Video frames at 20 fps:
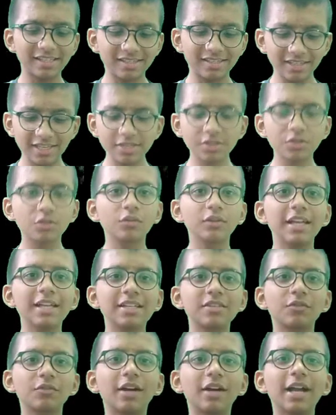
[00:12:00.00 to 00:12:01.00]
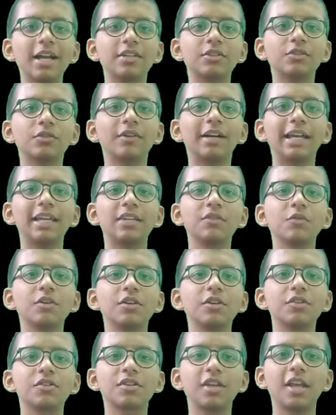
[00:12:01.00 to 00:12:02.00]
Let's try to
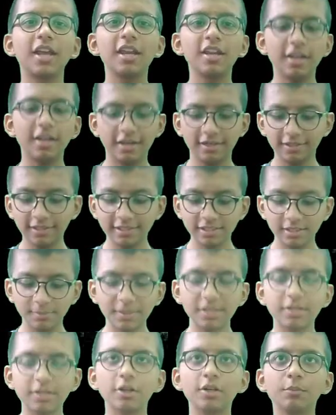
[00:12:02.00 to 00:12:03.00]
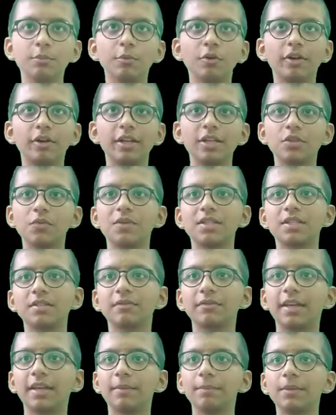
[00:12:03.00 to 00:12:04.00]
understand it a little bit in a more intuitive
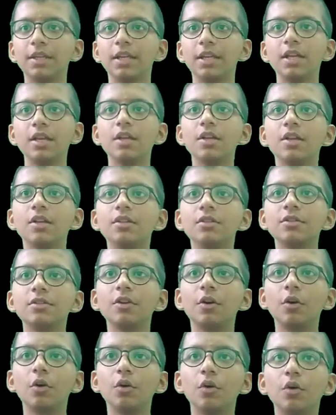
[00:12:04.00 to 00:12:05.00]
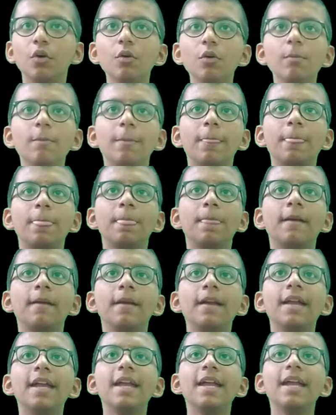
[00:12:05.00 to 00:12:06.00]
way. So
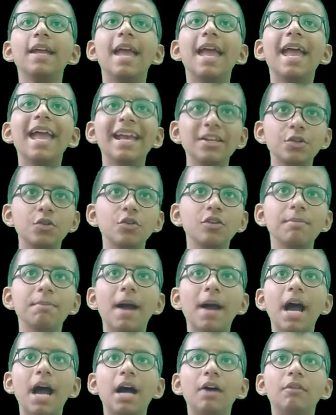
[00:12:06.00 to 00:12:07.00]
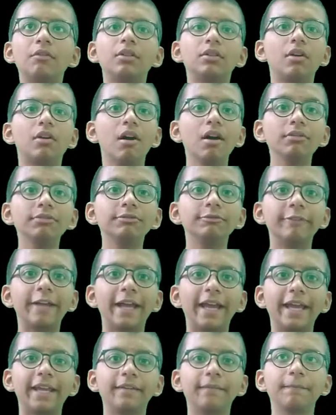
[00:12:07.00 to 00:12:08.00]
x to the power of
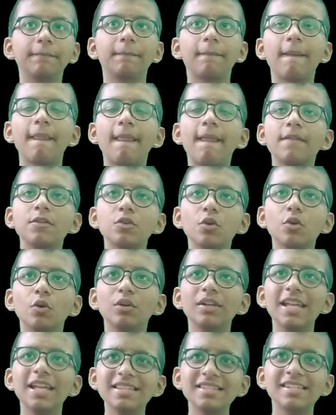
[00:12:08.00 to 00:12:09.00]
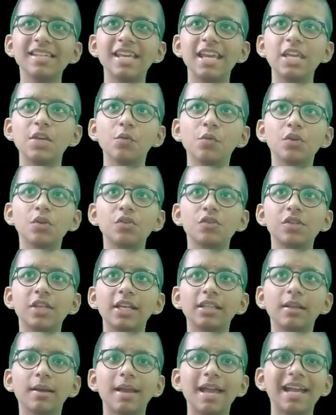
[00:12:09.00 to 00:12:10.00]
n. So let's say you want to
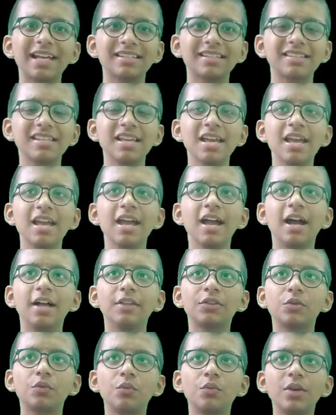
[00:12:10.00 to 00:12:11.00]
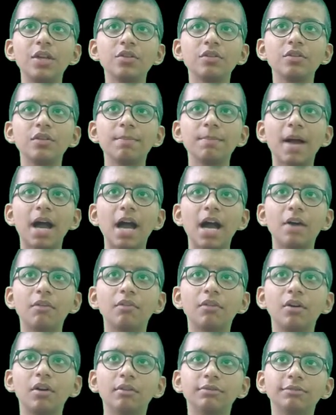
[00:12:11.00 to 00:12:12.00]
take the x 3 to the
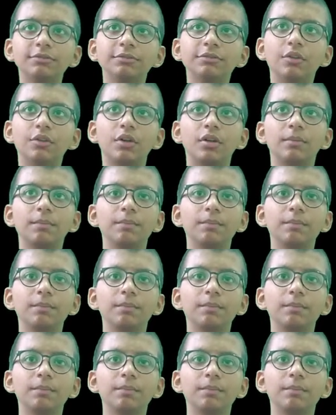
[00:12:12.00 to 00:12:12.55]
power of 4.